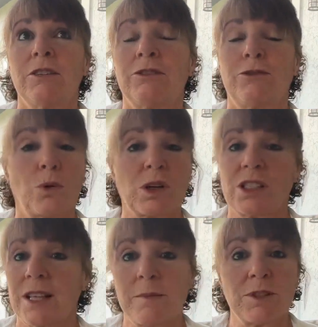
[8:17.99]

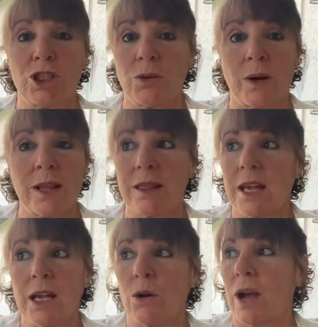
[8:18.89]
force them to do
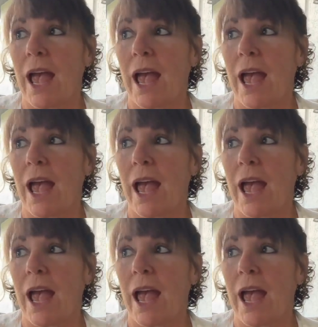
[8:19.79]
anything or